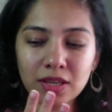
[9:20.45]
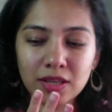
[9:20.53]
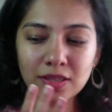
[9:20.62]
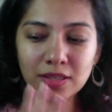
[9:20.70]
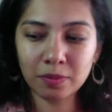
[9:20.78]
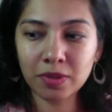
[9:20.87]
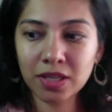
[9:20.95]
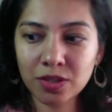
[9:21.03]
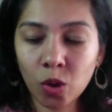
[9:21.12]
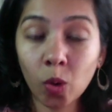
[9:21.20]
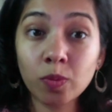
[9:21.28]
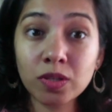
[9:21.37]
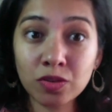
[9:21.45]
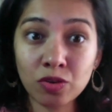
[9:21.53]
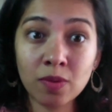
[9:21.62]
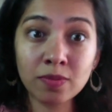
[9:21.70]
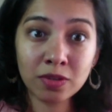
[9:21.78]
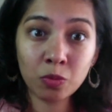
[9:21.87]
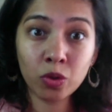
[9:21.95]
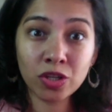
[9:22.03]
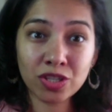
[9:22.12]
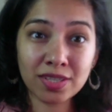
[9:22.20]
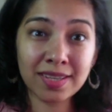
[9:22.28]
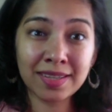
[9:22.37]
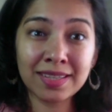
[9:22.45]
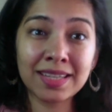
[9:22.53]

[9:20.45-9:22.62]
somebody's hopes and dreams and wishes that